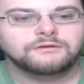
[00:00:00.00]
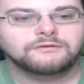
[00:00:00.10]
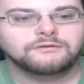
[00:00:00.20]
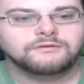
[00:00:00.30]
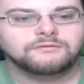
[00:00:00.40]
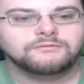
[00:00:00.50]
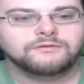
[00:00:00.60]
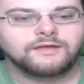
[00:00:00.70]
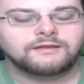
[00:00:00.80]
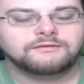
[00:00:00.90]
to use
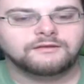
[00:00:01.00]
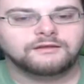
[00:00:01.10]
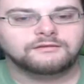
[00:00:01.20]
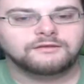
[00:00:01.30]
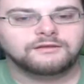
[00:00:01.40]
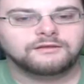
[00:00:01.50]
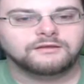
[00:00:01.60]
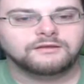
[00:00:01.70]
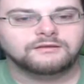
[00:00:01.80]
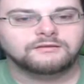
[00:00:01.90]
that technique
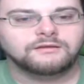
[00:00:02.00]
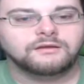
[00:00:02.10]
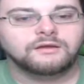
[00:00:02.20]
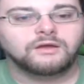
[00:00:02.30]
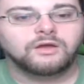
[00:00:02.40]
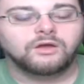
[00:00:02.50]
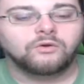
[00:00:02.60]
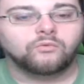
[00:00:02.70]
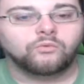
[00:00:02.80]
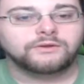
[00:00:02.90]
again.
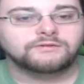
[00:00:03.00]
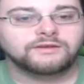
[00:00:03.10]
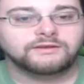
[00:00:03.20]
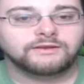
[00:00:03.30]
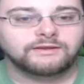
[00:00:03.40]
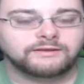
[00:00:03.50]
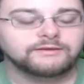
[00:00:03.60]
What technique?